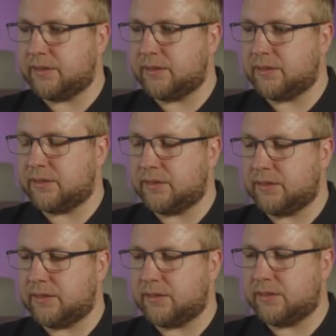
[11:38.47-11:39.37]

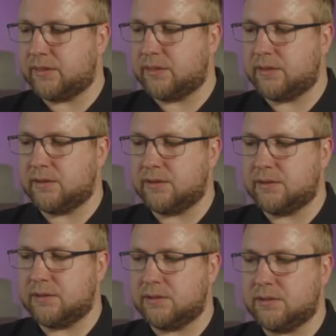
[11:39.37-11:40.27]
(silence)